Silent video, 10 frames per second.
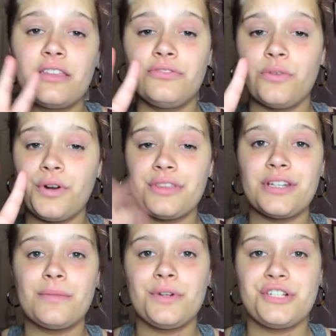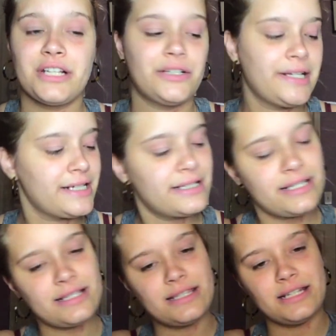fourth number generated
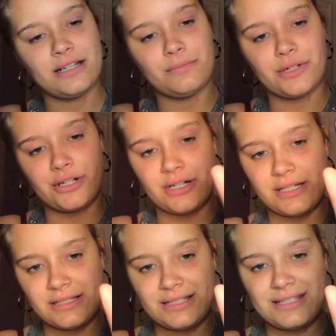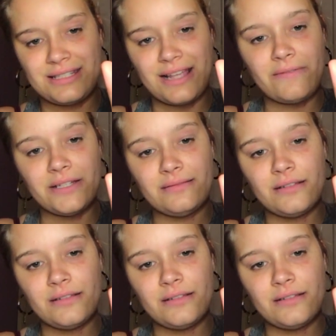is the number 7,